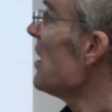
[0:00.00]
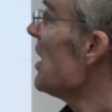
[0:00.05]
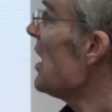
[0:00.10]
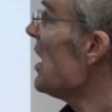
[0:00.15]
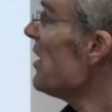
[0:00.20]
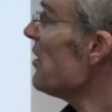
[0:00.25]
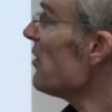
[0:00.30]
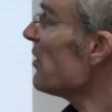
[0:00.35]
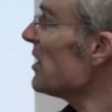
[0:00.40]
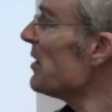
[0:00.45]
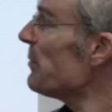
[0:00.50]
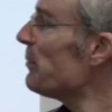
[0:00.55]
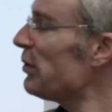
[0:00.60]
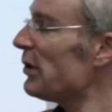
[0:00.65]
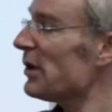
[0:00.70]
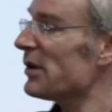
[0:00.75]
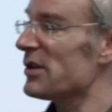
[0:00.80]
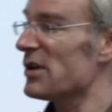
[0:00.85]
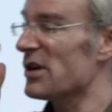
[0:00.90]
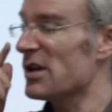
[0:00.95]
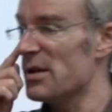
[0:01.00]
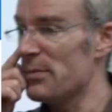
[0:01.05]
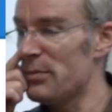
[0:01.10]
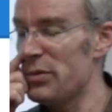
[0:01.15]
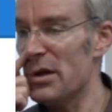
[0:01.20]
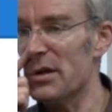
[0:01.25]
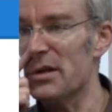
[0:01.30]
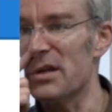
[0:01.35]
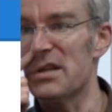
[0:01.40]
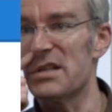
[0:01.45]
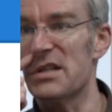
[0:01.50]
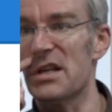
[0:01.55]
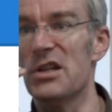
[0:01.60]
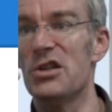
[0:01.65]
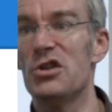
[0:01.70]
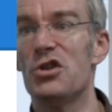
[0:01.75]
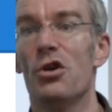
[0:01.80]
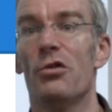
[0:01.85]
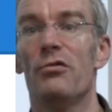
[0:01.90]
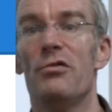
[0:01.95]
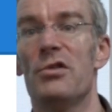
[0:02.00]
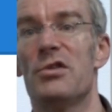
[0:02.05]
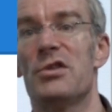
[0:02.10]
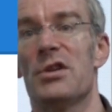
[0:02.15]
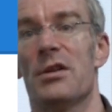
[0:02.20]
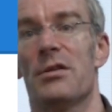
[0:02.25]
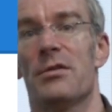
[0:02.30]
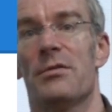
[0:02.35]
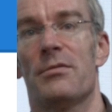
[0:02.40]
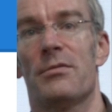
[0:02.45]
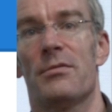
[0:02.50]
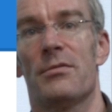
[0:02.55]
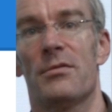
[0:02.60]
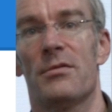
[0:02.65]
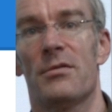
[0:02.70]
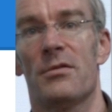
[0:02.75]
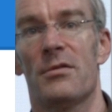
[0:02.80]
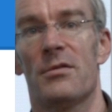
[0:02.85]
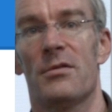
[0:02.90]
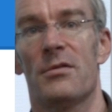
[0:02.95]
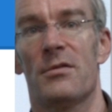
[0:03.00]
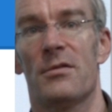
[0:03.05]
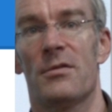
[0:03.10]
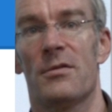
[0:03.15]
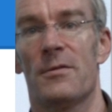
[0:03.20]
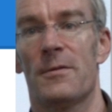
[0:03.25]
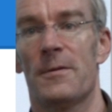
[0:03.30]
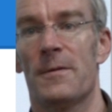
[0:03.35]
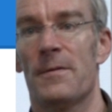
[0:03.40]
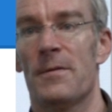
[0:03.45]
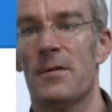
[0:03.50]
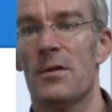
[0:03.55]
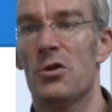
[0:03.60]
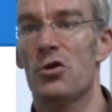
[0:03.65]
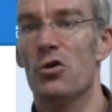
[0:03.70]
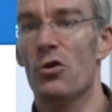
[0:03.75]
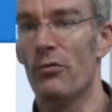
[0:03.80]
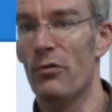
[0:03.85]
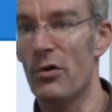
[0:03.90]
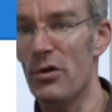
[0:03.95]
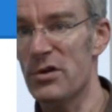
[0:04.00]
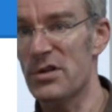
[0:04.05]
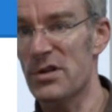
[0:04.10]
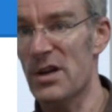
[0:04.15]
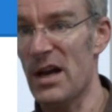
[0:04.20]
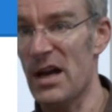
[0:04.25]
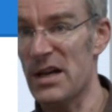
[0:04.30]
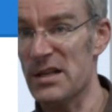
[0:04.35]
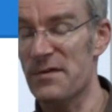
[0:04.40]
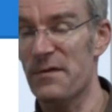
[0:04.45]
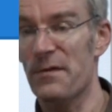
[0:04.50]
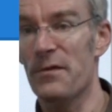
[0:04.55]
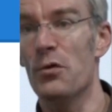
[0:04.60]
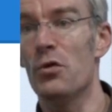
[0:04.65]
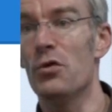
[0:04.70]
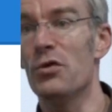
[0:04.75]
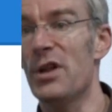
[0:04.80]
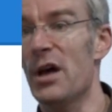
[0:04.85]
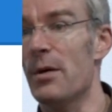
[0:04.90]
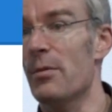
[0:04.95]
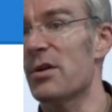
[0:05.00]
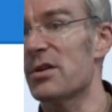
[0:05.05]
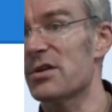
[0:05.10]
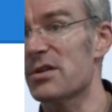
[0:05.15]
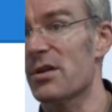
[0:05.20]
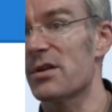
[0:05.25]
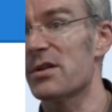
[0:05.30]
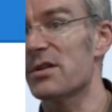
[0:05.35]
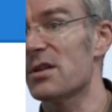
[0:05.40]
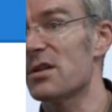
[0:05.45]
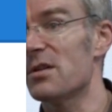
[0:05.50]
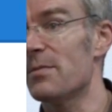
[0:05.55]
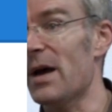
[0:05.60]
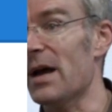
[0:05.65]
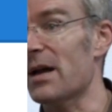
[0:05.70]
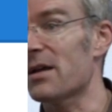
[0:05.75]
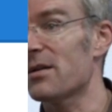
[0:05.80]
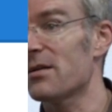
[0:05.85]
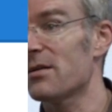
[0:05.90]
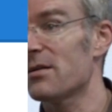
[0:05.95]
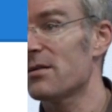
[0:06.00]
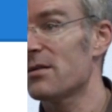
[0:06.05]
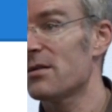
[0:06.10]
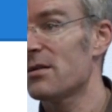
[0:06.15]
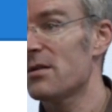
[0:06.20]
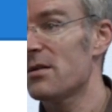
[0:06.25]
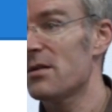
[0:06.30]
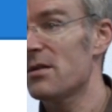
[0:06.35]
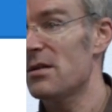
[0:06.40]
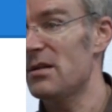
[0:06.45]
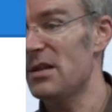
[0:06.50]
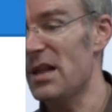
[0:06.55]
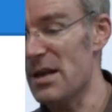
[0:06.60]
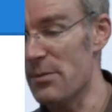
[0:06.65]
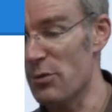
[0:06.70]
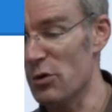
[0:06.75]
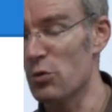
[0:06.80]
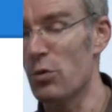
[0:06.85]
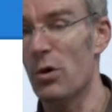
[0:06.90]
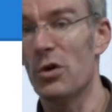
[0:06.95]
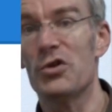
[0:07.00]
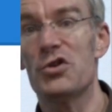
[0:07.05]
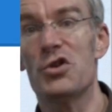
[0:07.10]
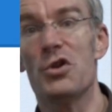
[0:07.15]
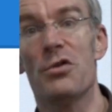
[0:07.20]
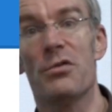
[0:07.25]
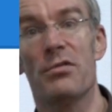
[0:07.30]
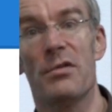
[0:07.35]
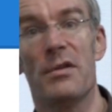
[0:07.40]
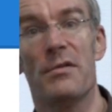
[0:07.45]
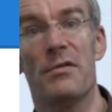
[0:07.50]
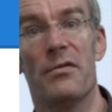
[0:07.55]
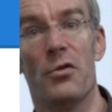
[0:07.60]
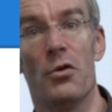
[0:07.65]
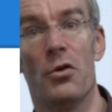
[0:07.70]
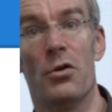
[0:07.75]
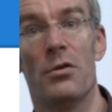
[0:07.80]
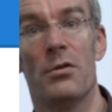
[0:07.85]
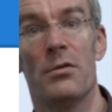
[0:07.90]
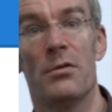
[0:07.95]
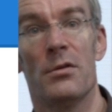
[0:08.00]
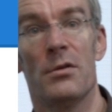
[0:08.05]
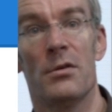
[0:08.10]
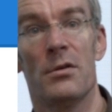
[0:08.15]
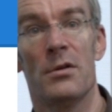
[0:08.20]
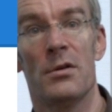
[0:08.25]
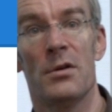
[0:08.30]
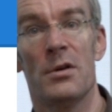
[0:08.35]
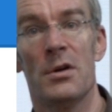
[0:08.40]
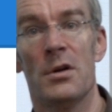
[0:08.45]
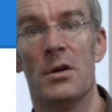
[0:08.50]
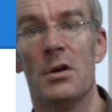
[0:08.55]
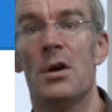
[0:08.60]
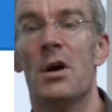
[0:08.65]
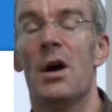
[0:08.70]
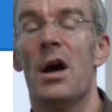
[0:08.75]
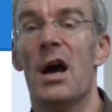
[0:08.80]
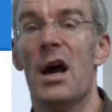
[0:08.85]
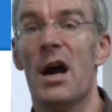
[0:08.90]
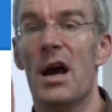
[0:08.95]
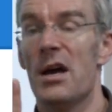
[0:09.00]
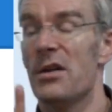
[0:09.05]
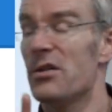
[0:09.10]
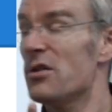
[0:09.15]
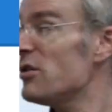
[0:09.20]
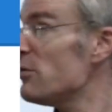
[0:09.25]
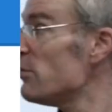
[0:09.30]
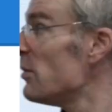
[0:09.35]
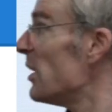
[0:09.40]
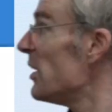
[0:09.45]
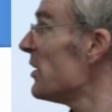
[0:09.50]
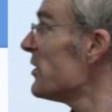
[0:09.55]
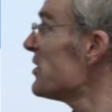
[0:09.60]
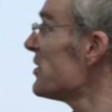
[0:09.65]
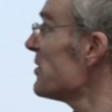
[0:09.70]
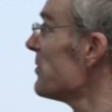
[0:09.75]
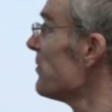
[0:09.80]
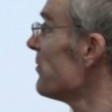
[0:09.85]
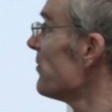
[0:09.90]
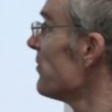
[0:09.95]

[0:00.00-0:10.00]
You're going to plug this into your router. Your router has 4 network sockets on the back, labelled 1, 2, 3 and 4. In other words,